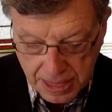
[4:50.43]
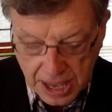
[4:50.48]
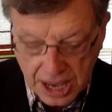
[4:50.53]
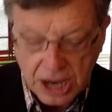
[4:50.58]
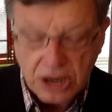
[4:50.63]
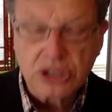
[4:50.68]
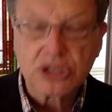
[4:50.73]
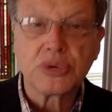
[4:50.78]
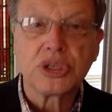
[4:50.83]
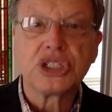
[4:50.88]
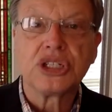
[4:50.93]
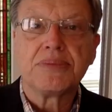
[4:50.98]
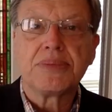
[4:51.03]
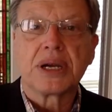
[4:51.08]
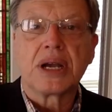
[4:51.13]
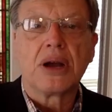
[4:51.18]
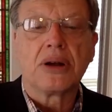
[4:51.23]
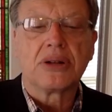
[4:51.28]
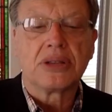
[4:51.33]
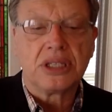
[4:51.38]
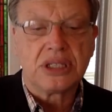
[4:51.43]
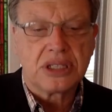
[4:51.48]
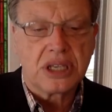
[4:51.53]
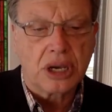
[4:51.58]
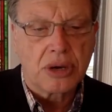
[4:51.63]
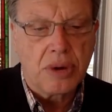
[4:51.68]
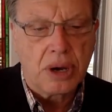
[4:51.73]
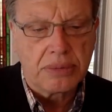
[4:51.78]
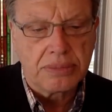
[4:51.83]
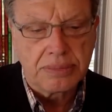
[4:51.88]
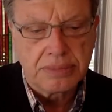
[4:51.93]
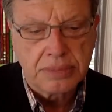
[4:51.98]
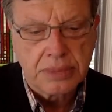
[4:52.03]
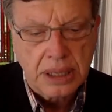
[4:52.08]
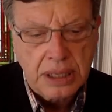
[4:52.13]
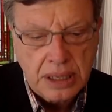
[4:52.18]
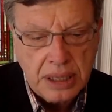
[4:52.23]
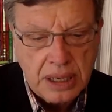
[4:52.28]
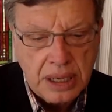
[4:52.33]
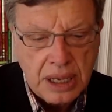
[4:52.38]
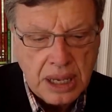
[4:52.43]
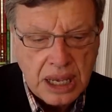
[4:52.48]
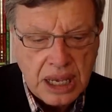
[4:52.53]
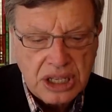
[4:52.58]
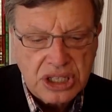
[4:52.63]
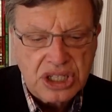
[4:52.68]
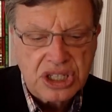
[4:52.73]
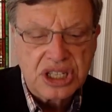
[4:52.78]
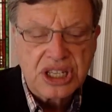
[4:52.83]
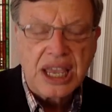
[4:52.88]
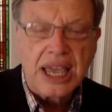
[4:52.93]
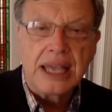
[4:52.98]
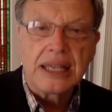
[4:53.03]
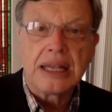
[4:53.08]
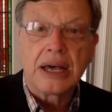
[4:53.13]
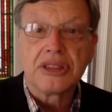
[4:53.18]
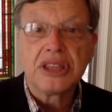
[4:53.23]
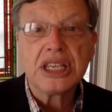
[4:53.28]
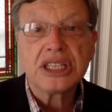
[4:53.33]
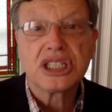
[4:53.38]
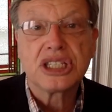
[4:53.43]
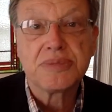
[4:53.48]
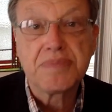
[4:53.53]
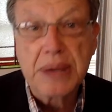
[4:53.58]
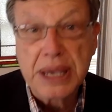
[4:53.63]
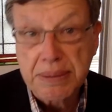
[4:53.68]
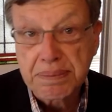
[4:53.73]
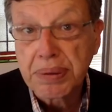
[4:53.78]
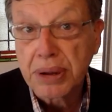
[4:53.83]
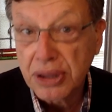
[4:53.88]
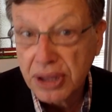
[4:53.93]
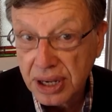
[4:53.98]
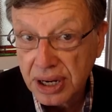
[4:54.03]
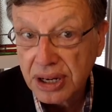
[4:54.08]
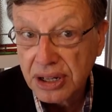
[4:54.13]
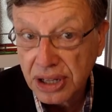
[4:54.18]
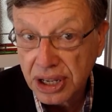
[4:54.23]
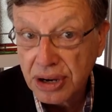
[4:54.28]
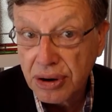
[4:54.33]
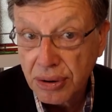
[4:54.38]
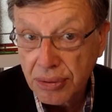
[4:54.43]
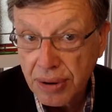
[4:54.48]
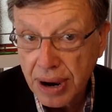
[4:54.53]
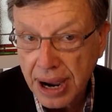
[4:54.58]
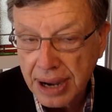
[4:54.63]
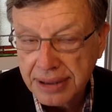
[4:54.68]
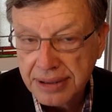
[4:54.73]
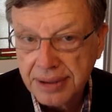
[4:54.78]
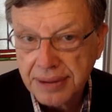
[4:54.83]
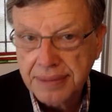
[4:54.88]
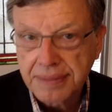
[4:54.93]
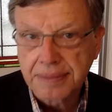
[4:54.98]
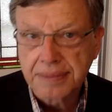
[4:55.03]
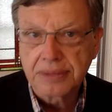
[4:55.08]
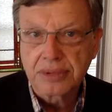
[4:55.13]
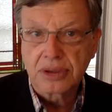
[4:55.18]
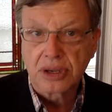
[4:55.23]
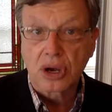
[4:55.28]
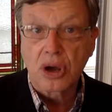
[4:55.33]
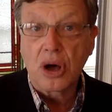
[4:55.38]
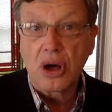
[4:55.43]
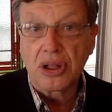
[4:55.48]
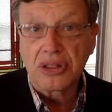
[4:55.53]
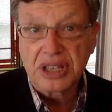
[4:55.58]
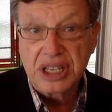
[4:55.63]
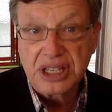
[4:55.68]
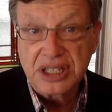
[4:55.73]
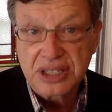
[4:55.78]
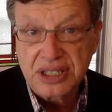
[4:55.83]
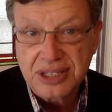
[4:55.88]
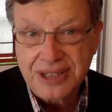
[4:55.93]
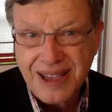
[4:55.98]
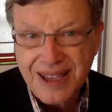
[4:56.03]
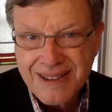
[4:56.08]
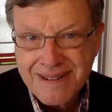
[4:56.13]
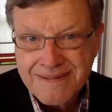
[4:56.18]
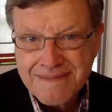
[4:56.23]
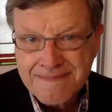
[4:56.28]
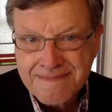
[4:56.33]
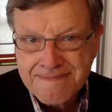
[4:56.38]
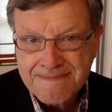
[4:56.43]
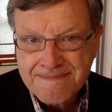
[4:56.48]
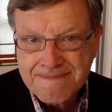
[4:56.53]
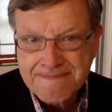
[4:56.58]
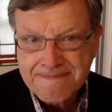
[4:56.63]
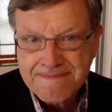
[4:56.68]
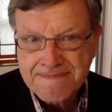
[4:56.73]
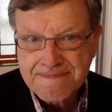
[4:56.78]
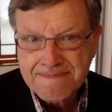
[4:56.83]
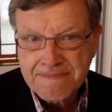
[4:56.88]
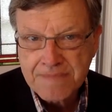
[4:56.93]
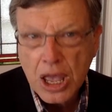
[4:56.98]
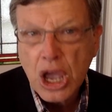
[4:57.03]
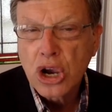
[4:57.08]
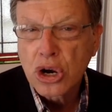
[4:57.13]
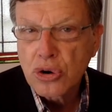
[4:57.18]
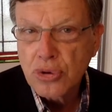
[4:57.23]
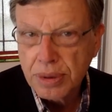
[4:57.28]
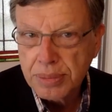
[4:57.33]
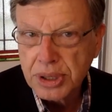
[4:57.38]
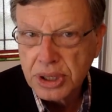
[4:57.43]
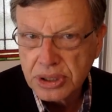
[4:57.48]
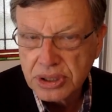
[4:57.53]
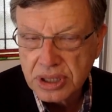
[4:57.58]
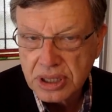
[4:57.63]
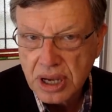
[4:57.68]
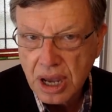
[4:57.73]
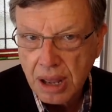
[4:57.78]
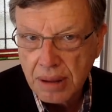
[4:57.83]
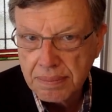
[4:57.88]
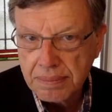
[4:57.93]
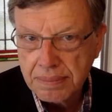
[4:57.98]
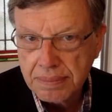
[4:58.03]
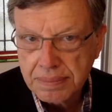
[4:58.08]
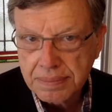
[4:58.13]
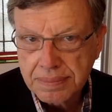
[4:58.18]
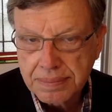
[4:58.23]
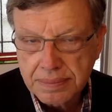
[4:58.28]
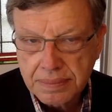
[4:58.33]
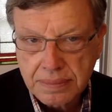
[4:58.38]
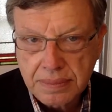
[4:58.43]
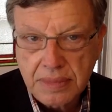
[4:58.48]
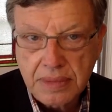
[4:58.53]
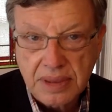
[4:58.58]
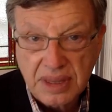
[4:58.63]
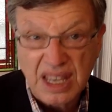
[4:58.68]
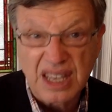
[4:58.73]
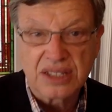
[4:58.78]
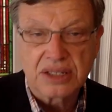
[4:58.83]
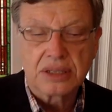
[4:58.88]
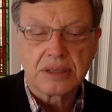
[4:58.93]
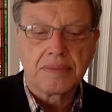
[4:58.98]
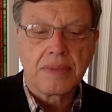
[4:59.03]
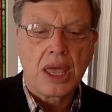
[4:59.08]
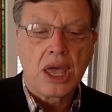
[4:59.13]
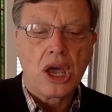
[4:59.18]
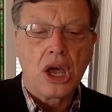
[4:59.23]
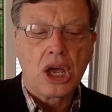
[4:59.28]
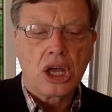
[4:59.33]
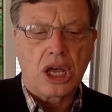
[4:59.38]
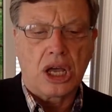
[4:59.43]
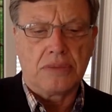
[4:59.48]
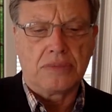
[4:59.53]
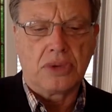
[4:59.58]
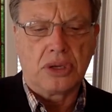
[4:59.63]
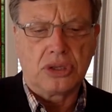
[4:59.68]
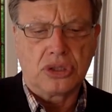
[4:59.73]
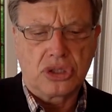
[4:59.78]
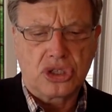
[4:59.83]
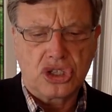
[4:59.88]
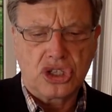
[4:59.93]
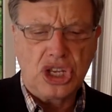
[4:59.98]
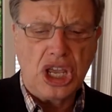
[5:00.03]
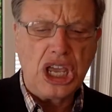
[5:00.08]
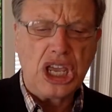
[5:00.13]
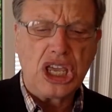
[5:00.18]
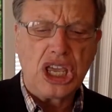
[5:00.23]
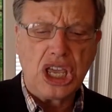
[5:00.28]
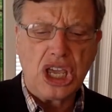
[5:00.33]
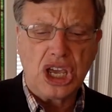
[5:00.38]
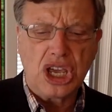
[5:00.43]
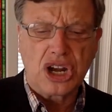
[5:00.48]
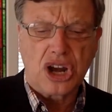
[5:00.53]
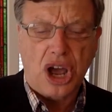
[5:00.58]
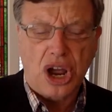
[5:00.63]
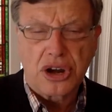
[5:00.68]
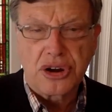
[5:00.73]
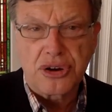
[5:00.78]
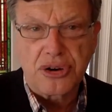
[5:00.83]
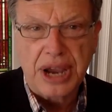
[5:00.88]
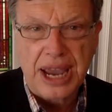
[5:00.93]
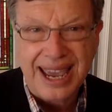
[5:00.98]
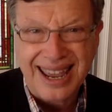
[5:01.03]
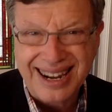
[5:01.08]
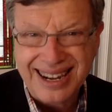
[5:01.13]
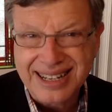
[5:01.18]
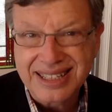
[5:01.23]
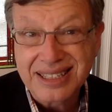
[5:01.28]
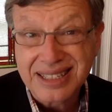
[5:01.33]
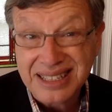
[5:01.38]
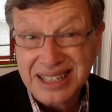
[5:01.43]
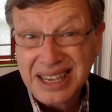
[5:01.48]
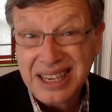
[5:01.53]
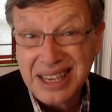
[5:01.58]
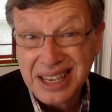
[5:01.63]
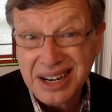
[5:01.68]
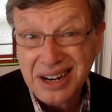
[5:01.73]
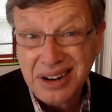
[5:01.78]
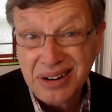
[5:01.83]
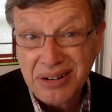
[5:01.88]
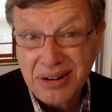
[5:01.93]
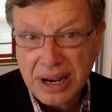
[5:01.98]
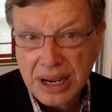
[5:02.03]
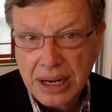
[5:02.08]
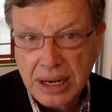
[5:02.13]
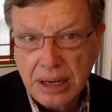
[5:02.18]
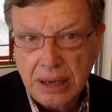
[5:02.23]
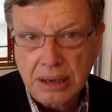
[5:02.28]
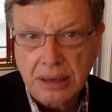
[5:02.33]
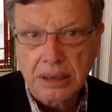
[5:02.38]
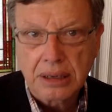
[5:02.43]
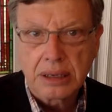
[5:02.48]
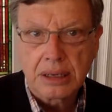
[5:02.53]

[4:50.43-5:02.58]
Here's what Jim McCarthy said, quote, now this is being politically correct to call these criminal scum this. Sneaky and underhanded. Sneaky and underhanded.